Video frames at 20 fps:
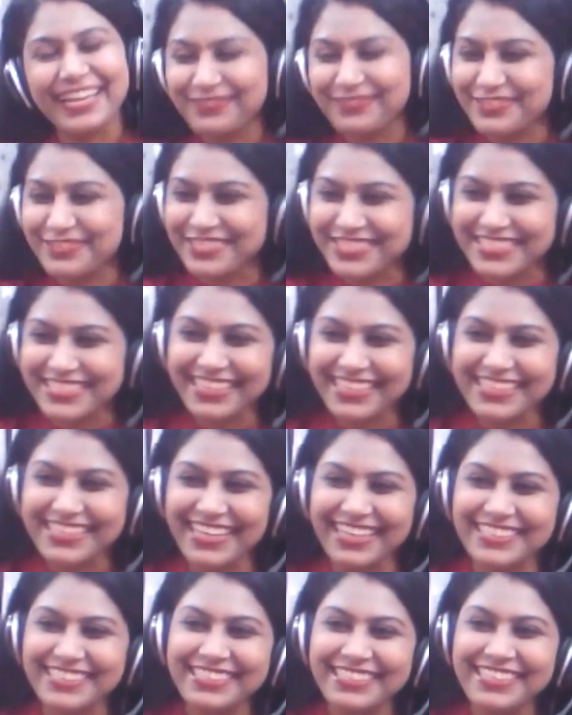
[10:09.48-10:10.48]
would say
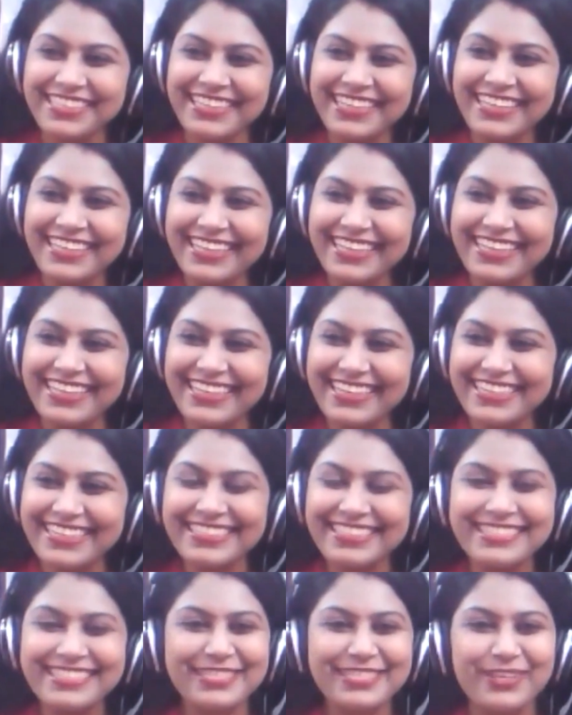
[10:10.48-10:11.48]
that it
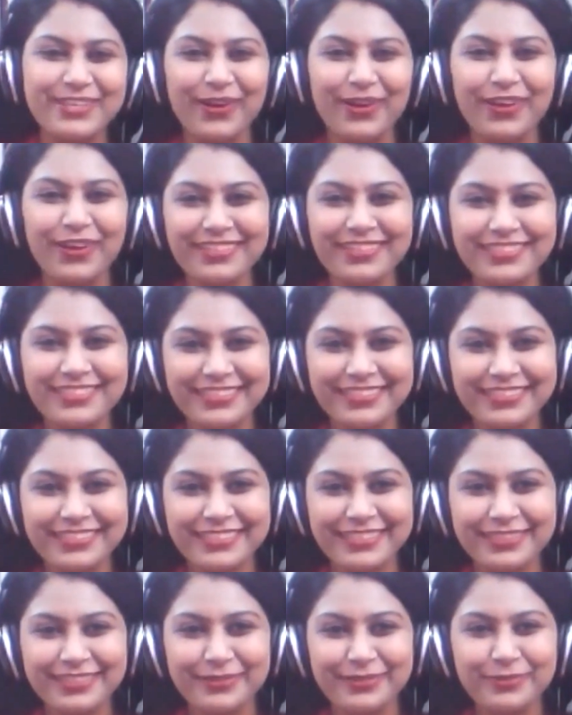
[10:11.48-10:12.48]
is God
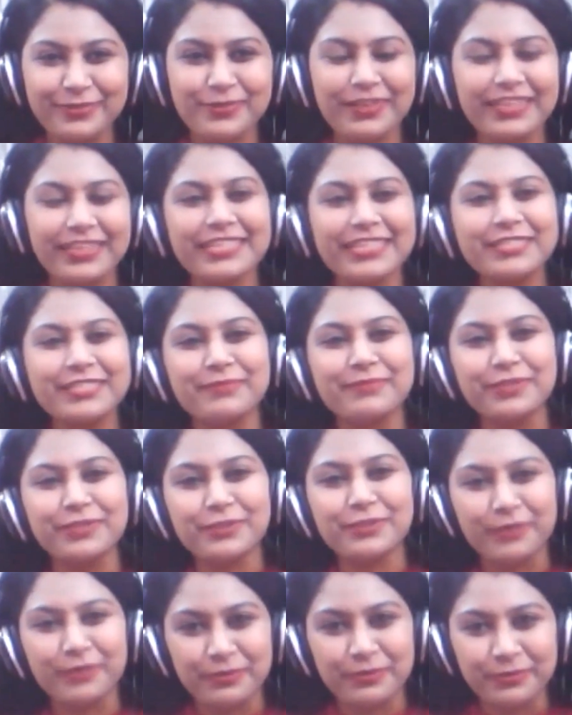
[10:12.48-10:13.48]
who connects me to
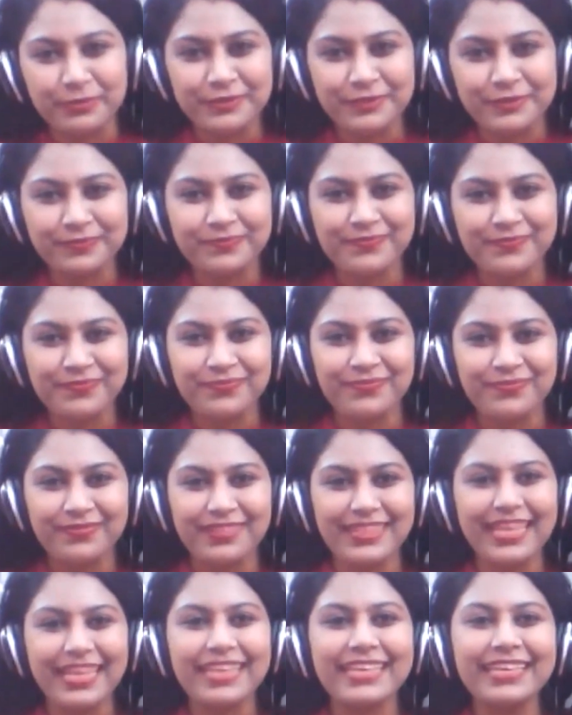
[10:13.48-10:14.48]
people,
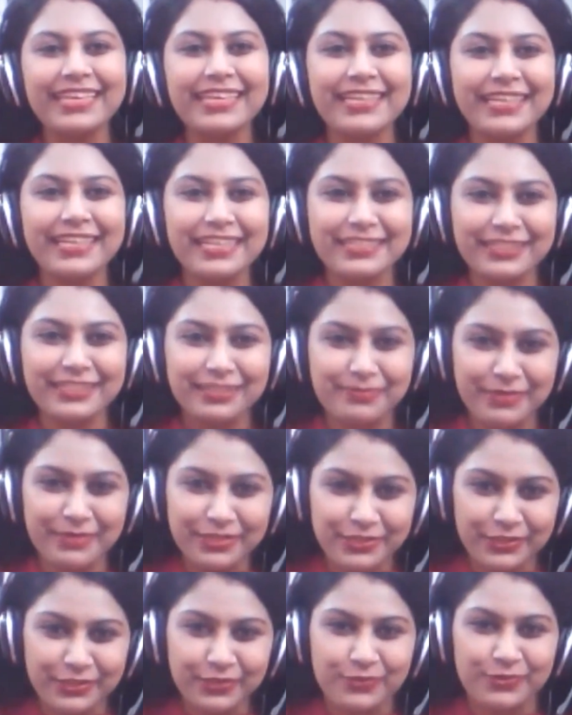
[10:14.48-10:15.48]
like He connected me
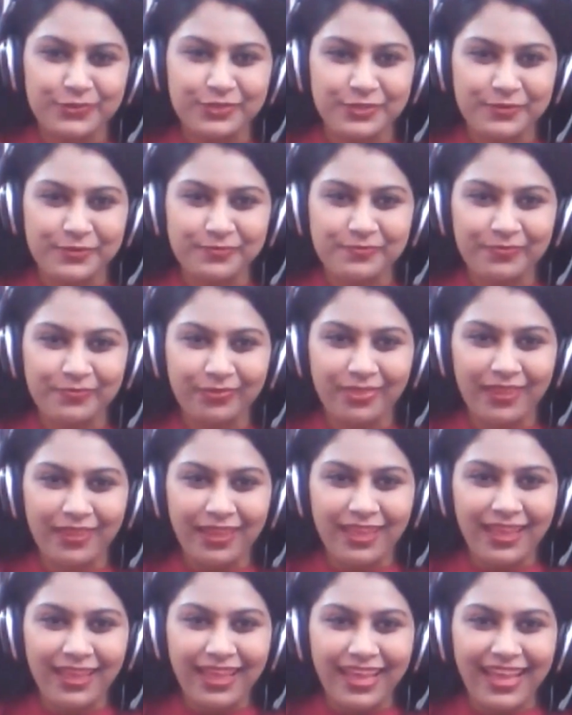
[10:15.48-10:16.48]
to you, sir.
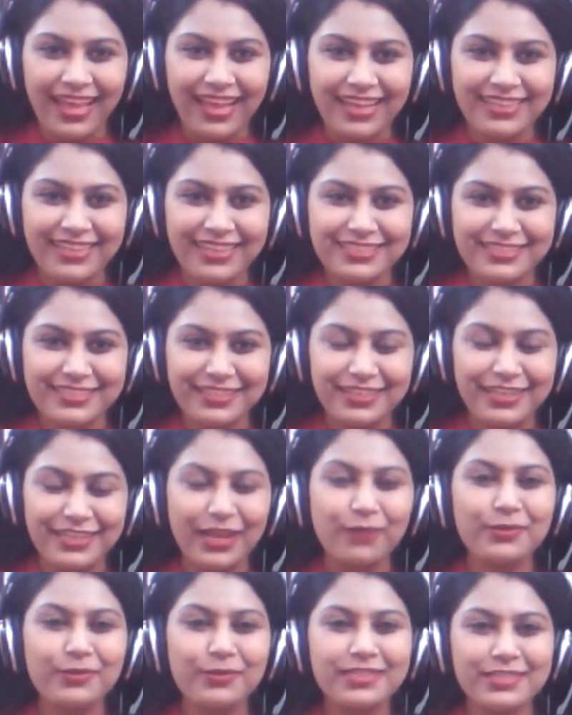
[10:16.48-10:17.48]
And
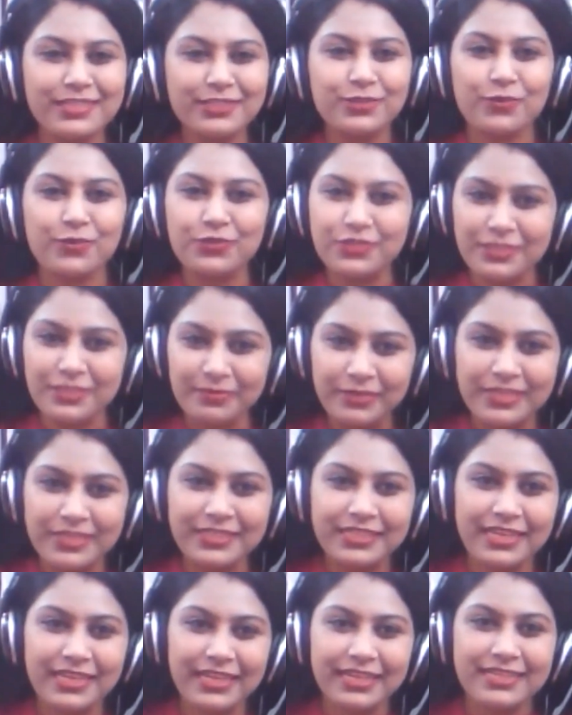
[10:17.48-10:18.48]
nowadays, social
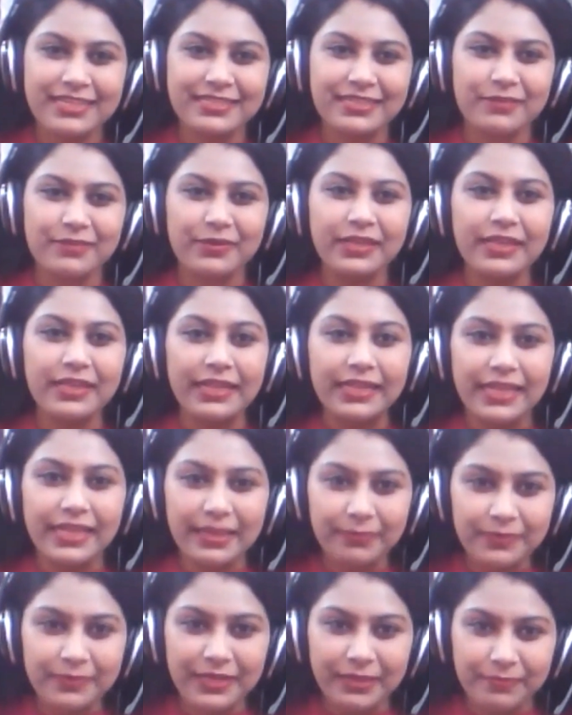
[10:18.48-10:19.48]
media is a very
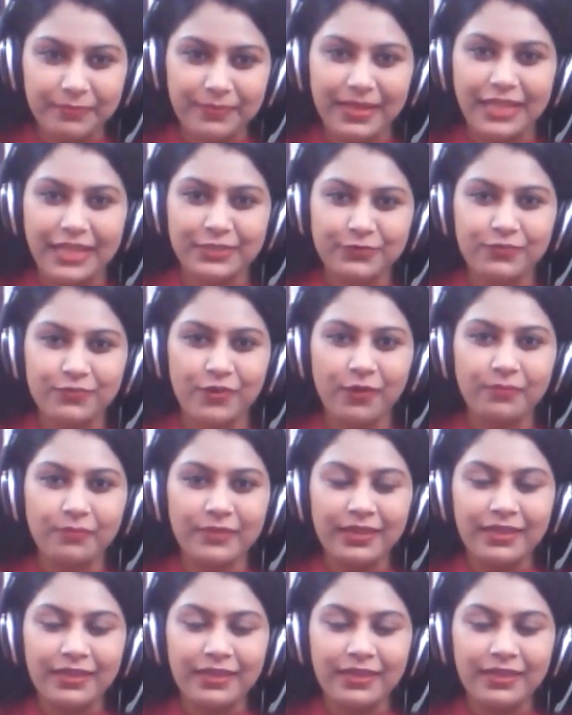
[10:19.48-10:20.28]
enabling platform.